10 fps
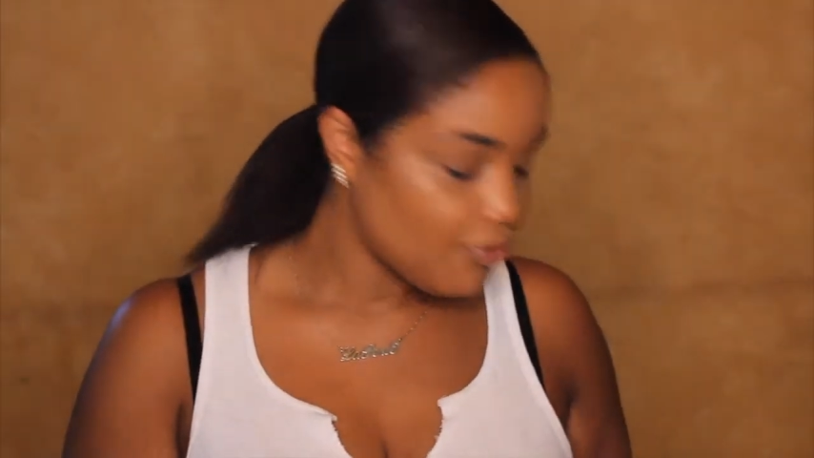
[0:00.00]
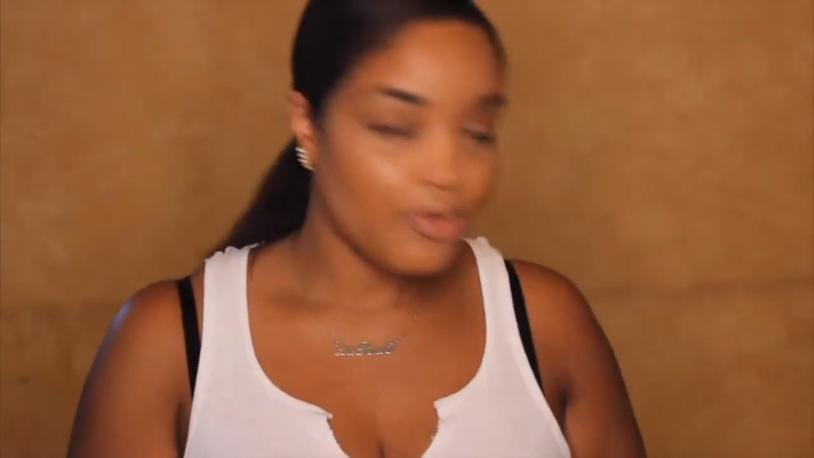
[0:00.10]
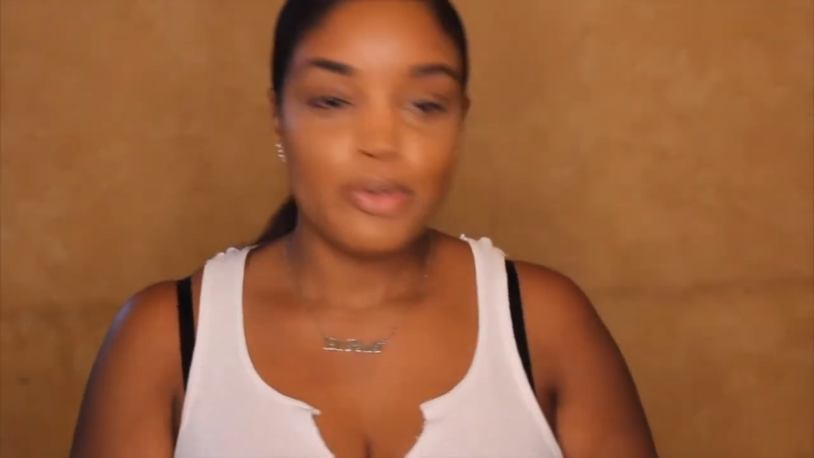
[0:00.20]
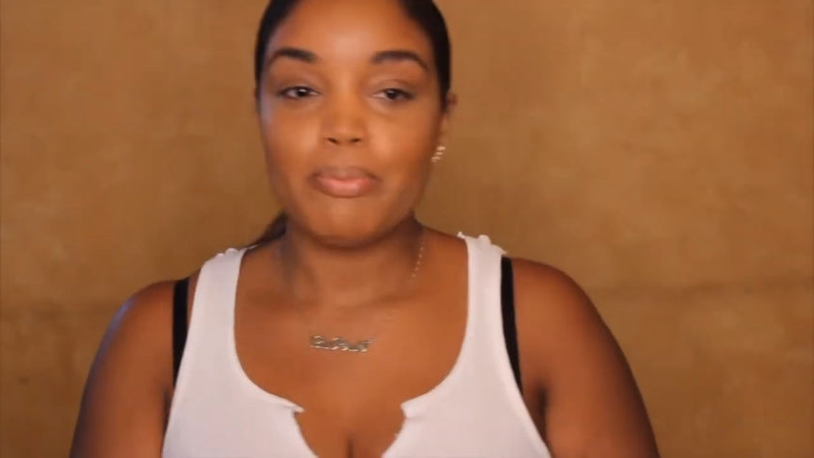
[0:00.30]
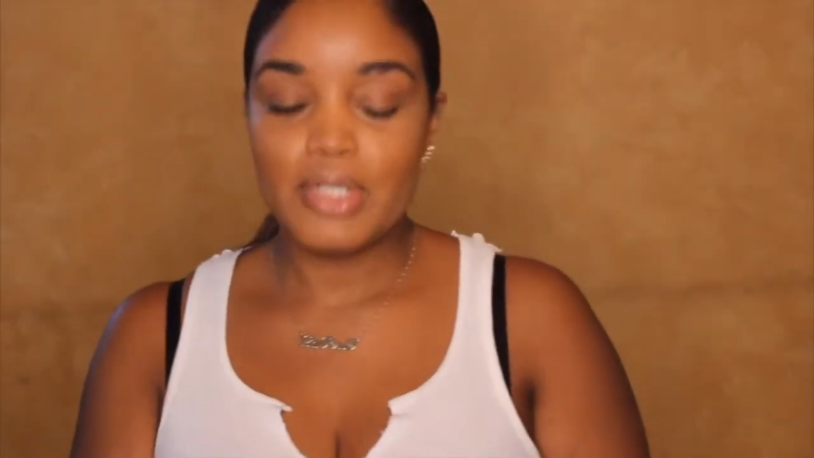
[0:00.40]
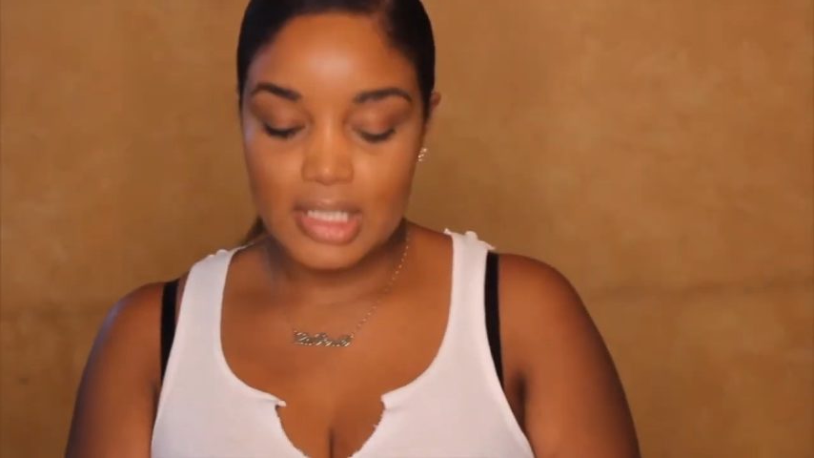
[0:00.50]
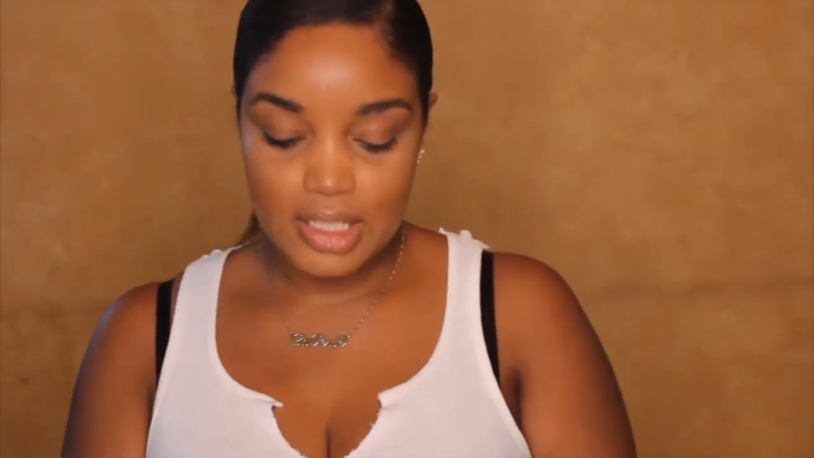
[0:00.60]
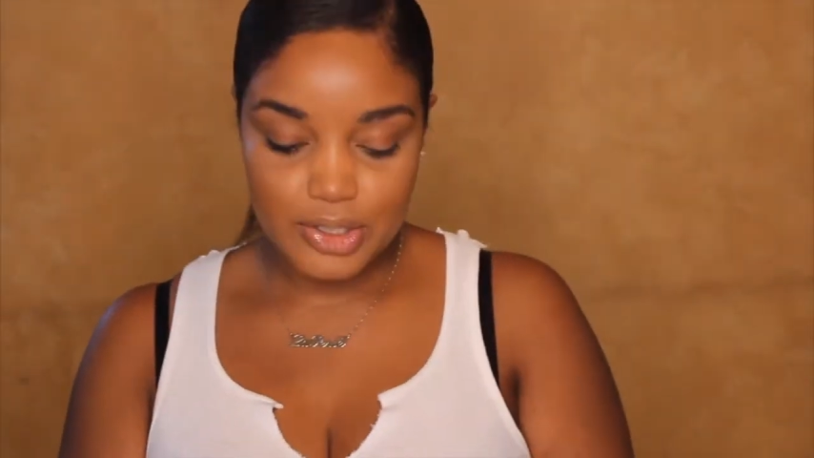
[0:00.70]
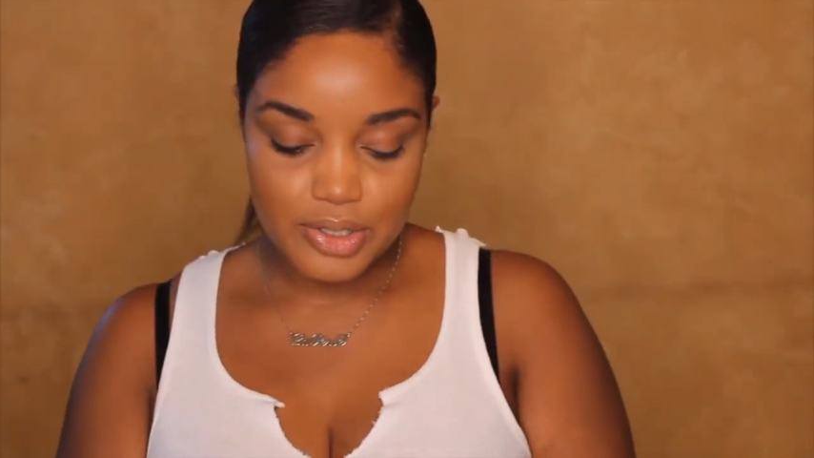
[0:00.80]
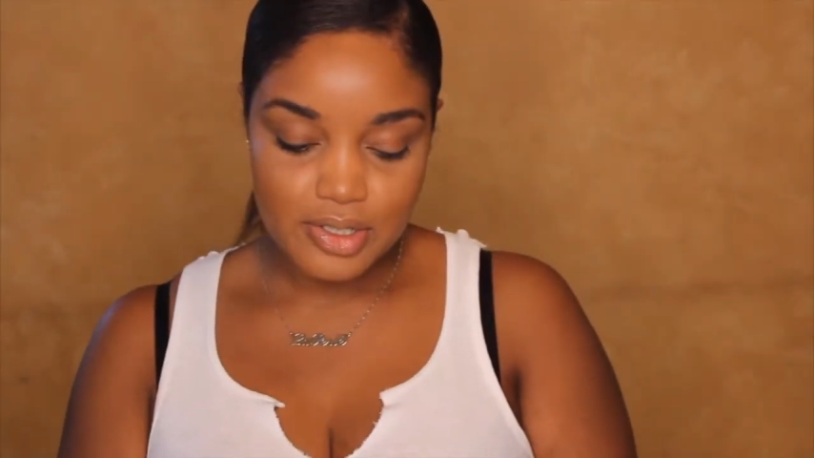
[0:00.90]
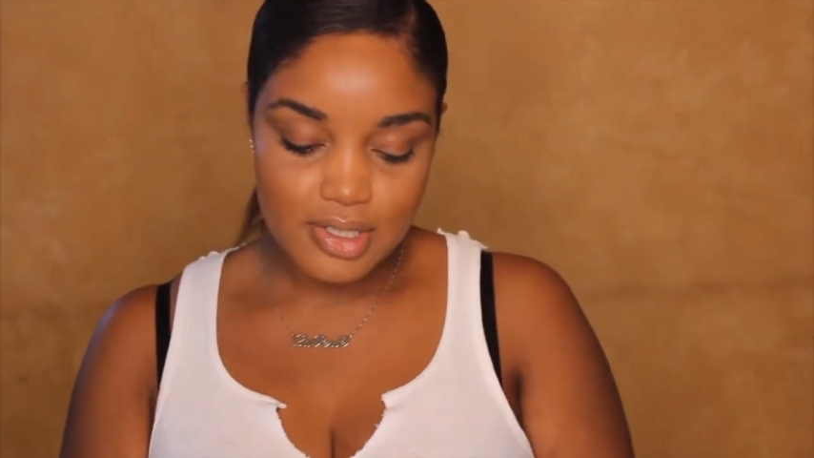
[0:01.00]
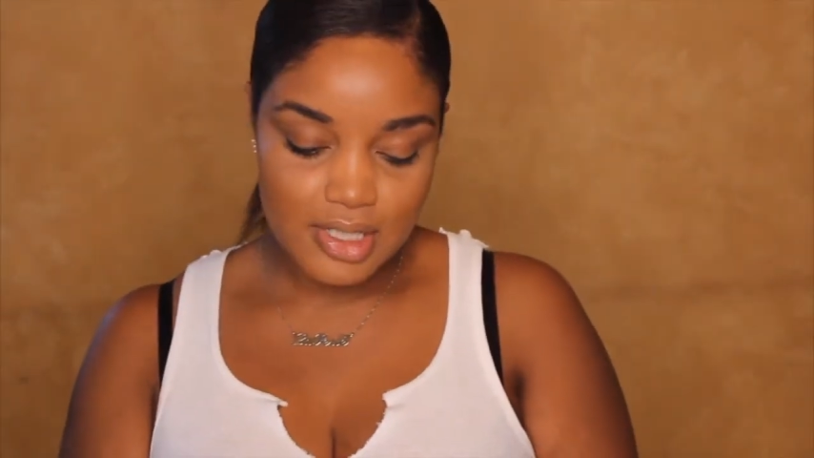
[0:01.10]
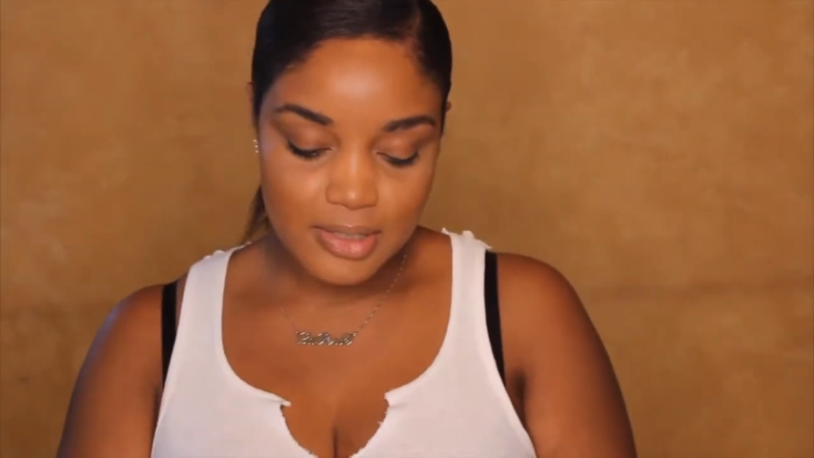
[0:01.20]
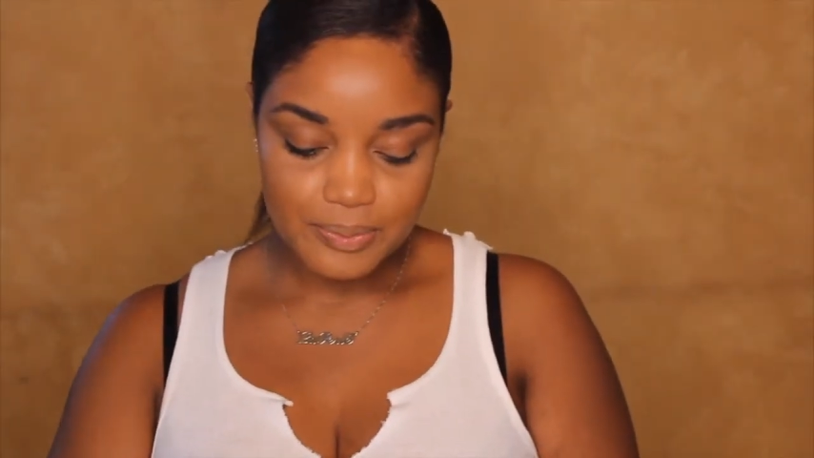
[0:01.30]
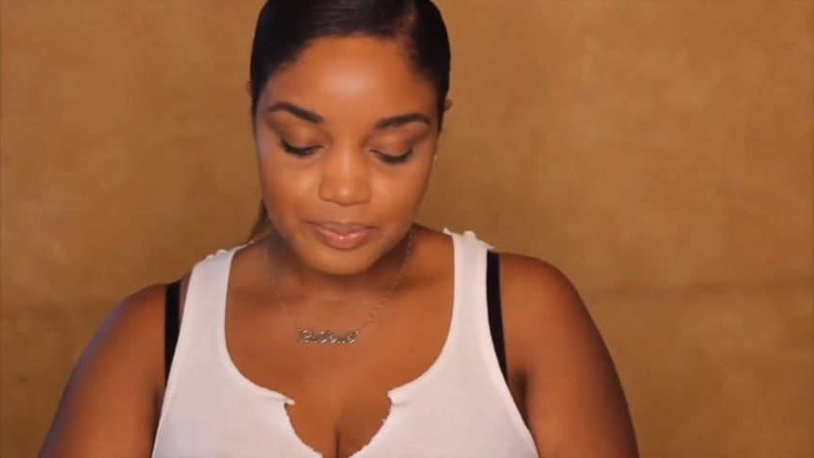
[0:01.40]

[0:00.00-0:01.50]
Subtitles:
for beginners.